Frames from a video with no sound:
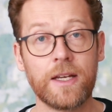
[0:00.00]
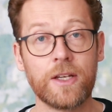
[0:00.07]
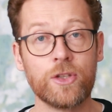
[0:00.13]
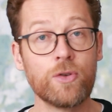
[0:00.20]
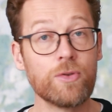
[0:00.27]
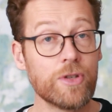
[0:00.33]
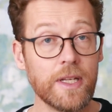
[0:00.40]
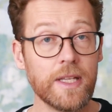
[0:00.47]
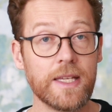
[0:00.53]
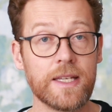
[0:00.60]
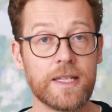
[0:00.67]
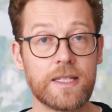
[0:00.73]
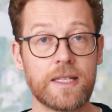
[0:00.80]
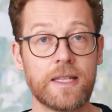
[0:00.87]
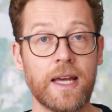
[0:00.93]
usually
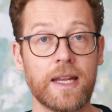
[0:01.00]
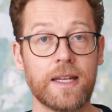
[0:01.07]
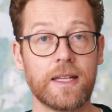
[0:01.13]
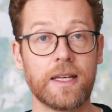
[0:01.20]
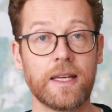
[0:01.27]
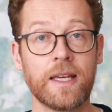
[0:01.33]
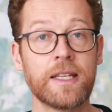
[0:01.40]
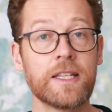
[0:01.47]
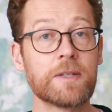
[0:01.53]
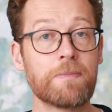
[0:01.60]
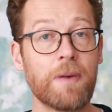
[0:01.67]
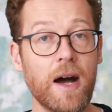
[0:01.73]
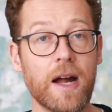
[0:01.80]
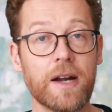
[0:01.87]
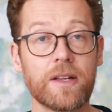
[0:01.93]
is that it is
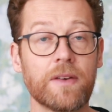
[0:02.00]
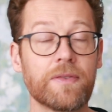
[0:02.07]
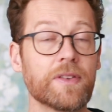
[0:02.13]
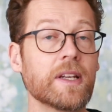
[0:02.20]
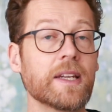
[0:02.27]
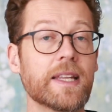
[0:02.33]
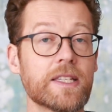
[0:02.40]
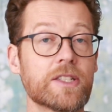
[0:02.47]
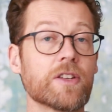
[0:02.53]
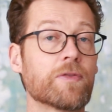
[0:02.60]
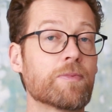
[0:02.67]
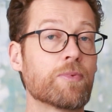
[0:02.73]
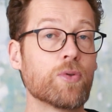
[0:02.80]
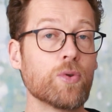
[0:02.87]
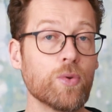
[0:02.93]
part of the list
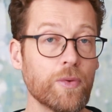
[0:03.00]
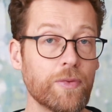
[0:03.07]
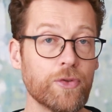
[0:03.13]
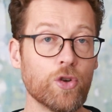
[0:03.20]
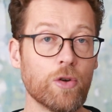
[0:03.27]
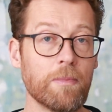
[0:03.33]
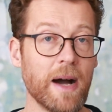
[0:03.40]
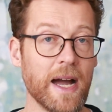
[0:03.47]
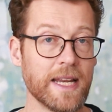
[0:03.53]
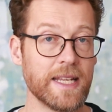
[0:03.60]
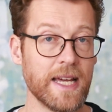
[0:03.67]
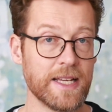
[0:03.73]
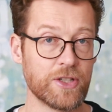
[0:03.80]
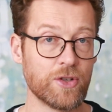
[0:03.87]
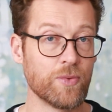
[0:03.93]
of proof your mind
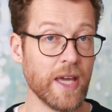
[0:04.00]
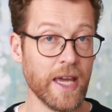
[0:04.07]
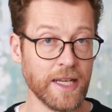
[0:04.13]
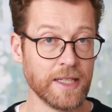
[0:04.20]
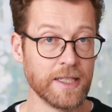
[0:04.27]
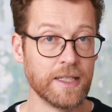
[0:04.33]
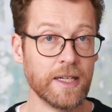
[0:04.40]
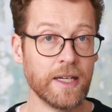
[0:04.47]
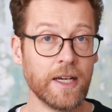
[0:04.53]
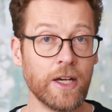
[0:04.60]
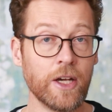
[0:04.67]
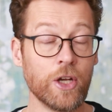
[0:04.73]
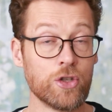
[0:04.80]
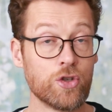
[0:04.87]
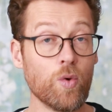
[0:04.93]
has created
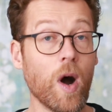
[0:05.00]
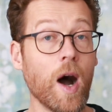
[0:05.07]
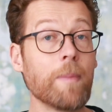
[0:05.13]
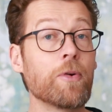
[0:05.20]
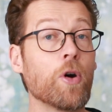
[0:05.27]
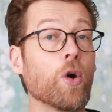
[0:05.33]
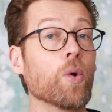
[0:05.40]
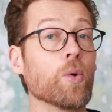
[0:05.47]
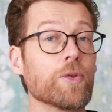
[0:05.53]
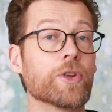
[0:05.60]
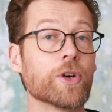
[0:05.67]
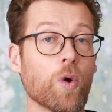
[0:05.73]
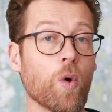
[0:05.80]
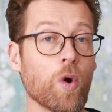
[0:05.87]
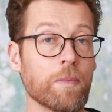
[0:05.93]
to uphold the
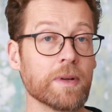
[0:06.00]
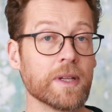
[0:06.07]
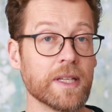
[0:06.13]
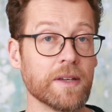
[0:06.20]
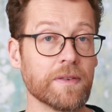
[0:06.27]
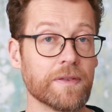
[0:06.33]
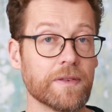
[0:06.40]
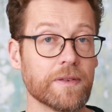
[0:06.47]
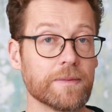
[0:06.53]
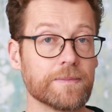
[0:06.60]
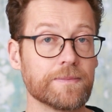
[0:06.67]
core belief.